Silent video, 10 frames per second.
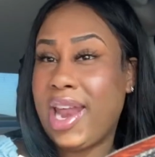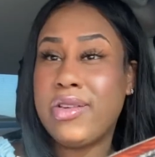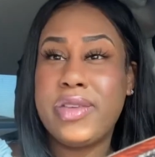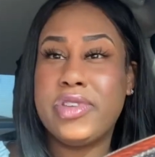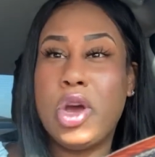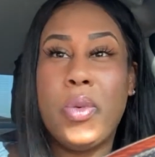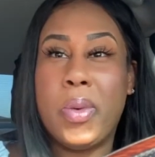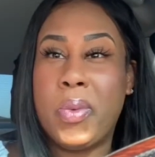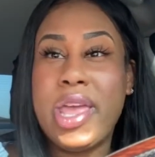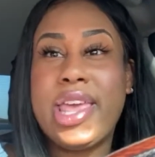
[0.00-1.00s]
don't even know
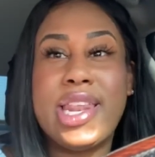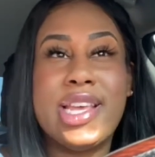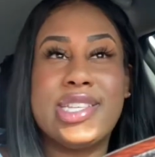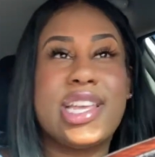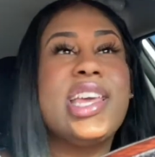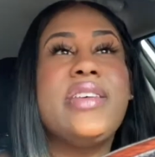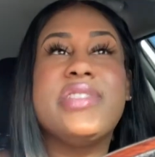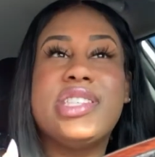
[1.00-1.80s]
what week it is. I can't even